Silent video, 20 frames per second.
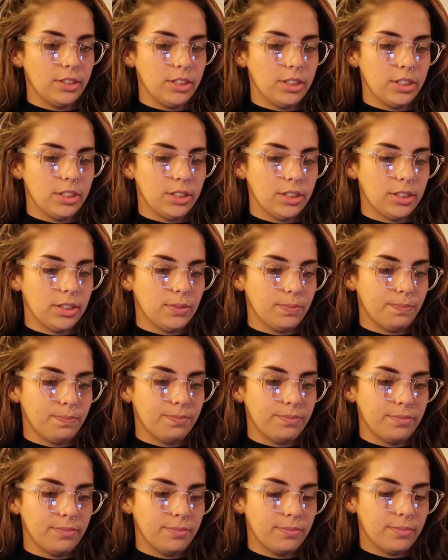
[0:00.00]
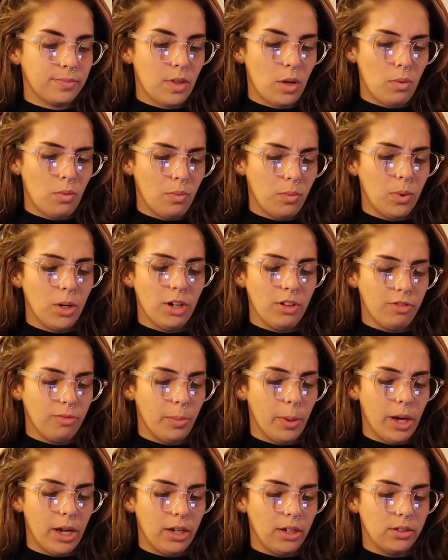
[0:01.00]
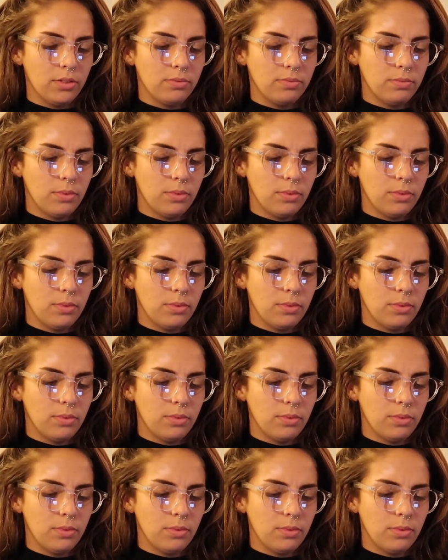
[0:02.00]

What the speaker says: She's one of my